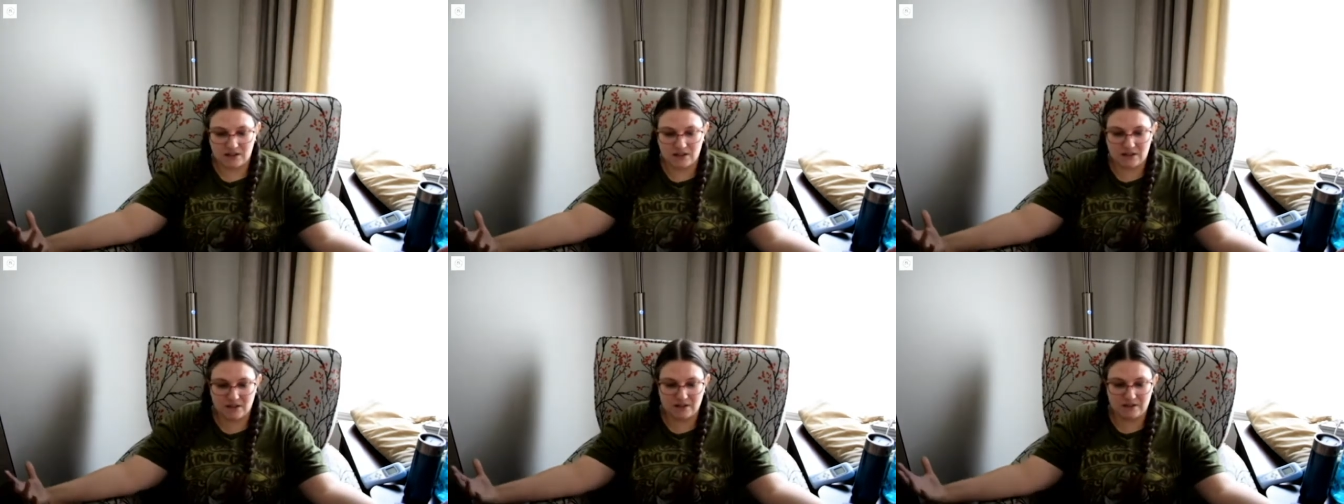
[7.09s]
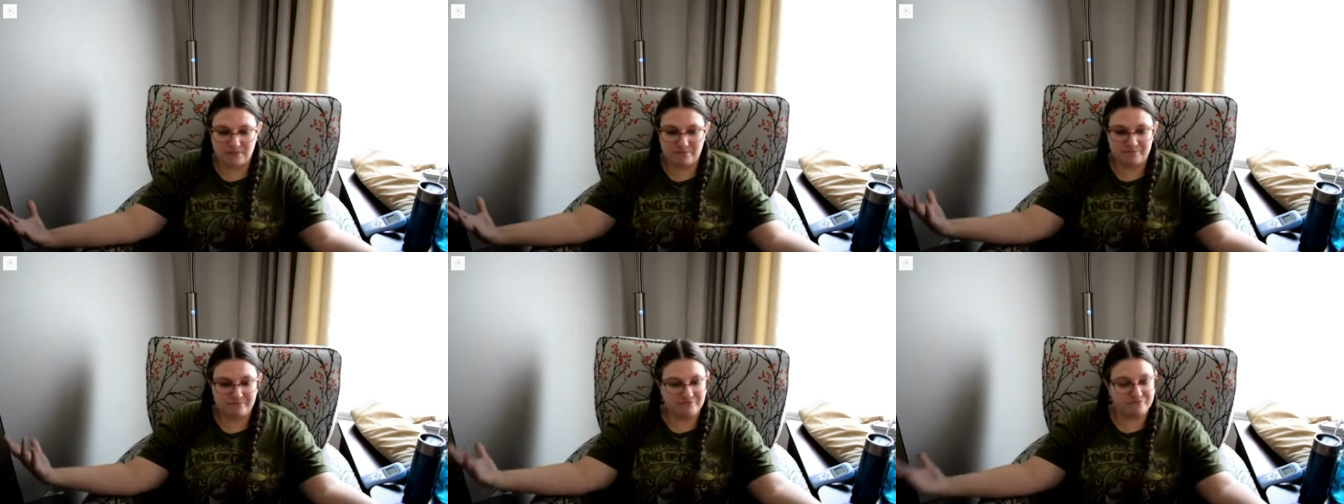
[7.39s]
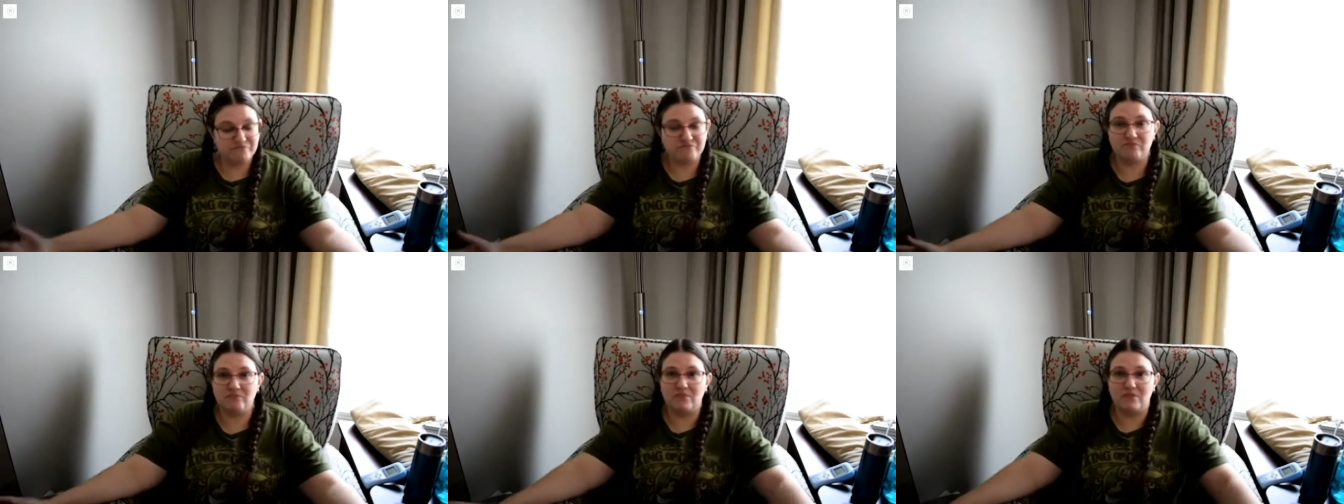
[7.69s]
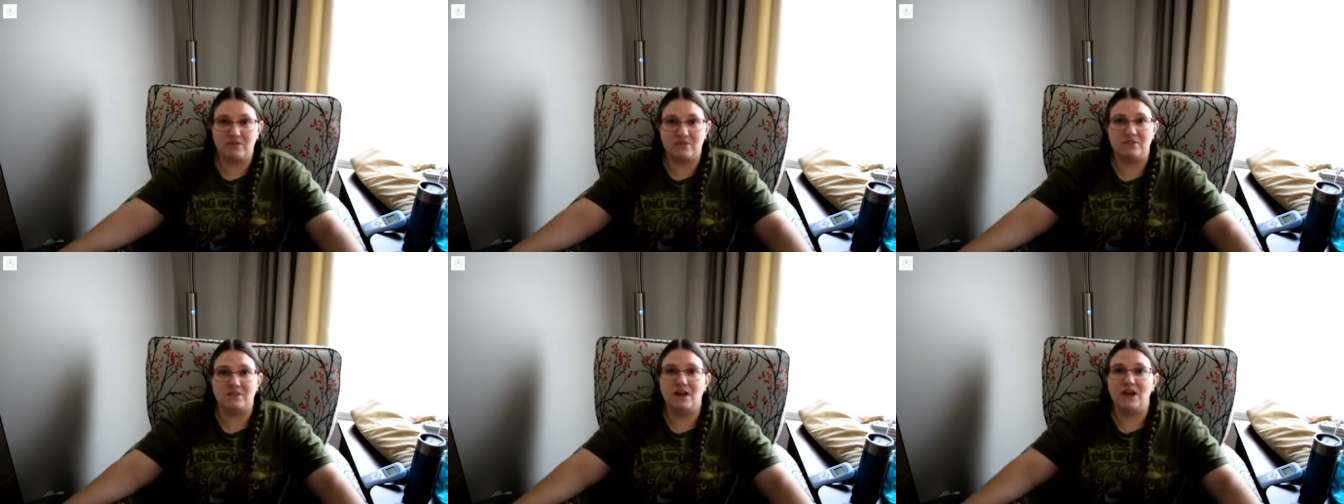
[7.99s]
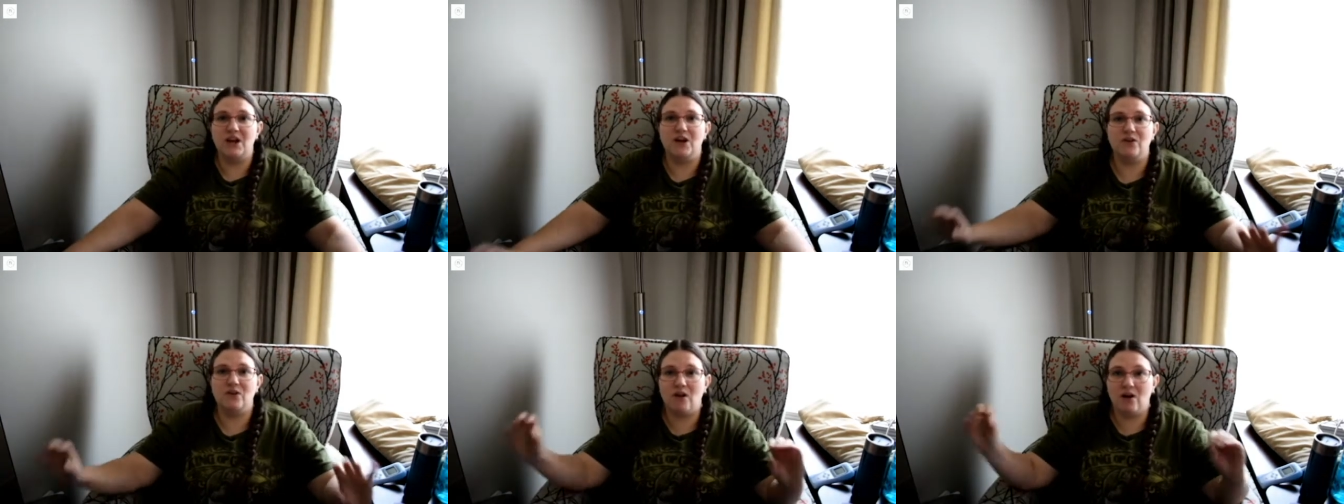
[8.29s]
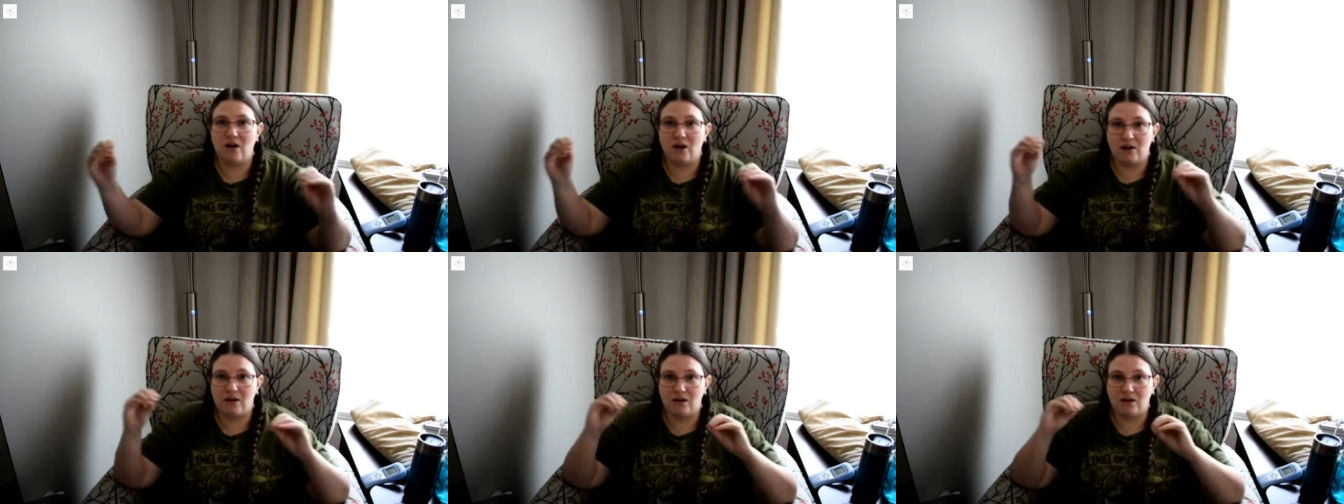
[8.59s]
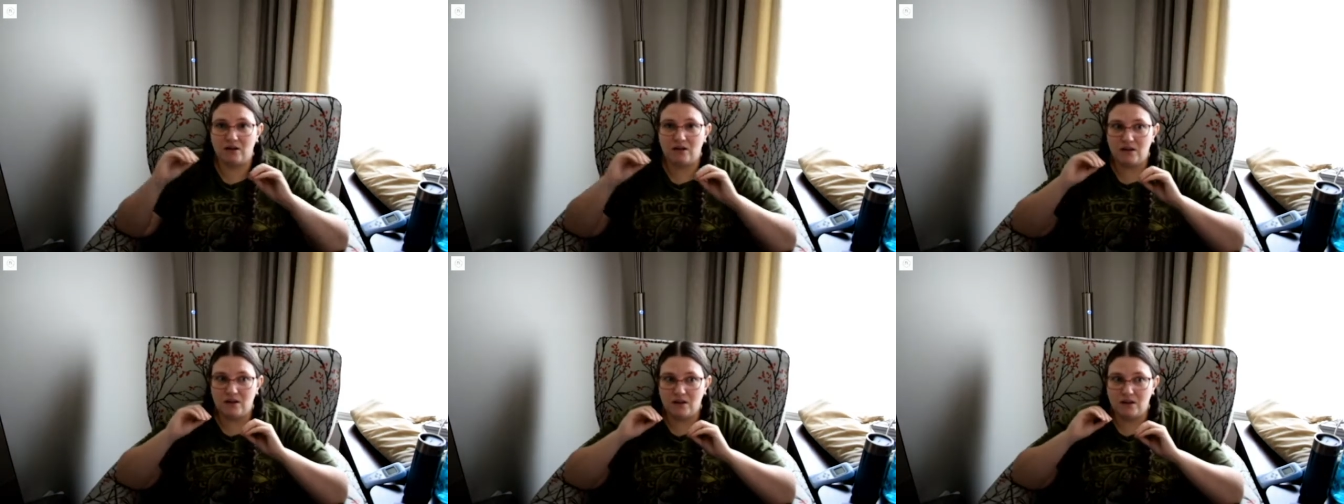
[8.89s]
Um, there are